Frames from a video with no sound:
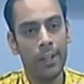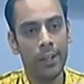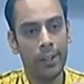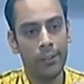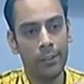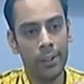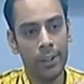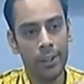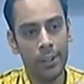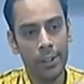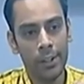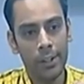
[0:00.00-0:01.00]
and how
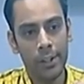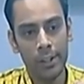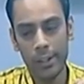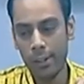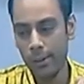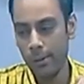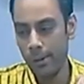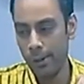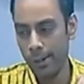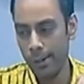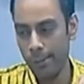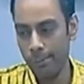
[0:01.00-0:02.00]
they
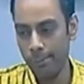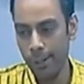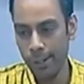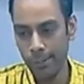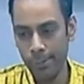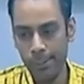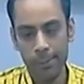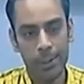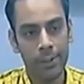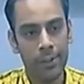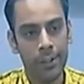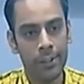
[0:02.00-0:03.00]
bring the people
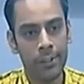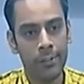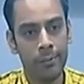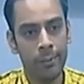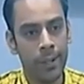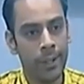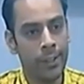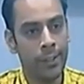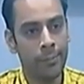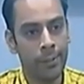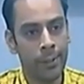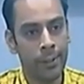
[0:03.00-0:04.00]
together to brand their
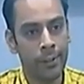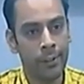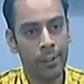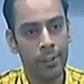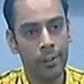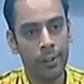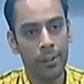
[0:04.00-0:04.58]
products and